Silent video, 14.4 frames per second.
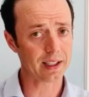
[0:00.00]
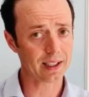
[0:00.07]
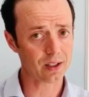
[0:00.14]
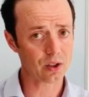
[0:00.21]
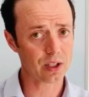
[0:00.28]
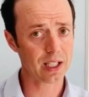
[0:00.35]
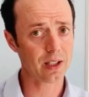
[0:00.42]
you can
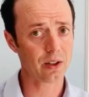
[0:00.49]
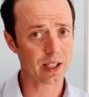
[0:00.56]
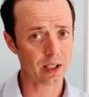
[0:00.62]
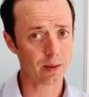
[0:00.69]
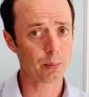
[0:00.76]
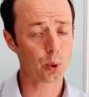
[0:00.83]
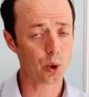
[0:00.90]
see things
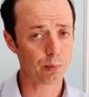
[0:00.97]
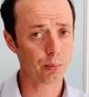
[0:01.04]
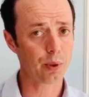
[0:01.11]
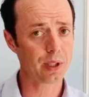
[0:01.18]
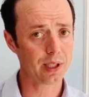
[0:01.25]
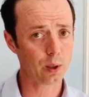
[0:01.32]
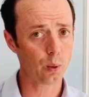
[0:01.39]
improve
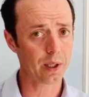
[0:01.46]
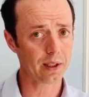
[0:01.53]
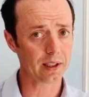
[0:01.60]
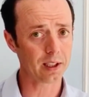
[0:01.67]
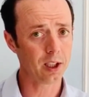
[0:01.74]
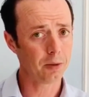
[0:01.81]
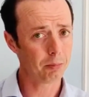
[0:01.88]
pretty
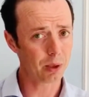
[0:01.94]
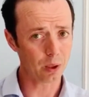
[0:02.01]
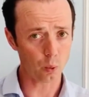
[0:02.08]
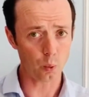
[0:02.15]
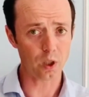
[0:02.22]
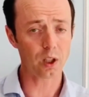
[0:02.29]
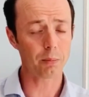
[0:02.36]
quickly, but it
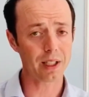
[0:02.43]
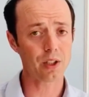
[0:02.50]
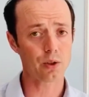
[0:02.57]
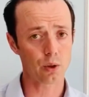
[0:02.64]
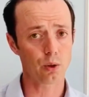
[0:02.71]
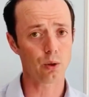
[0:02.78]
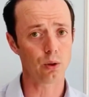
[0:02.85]
will be
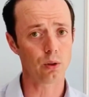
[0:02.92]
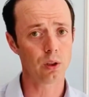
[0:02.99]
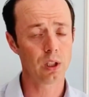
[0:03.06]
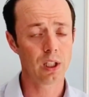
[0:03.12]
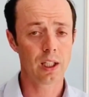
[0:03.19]
sore.